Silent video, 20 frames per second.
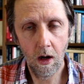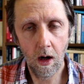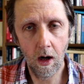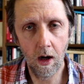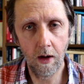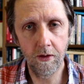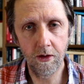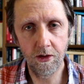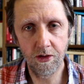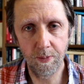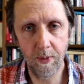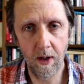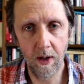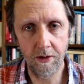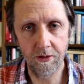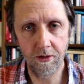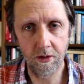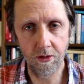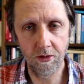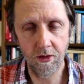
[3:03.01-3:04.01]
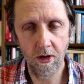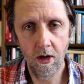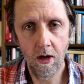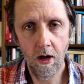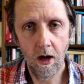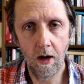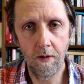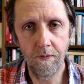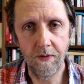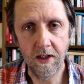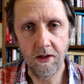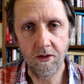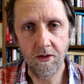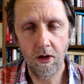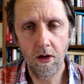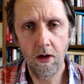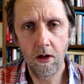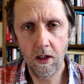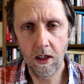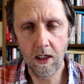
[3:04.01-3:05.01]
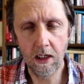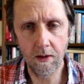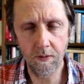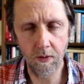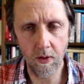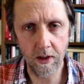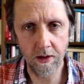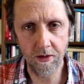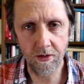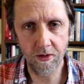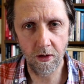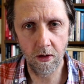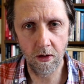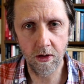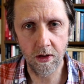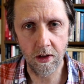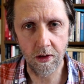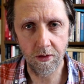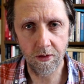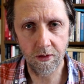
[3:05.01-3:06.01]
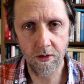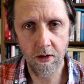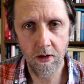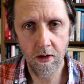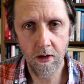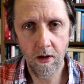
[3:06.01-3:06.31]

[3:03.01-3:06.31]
other sponsors of these evil insurgents,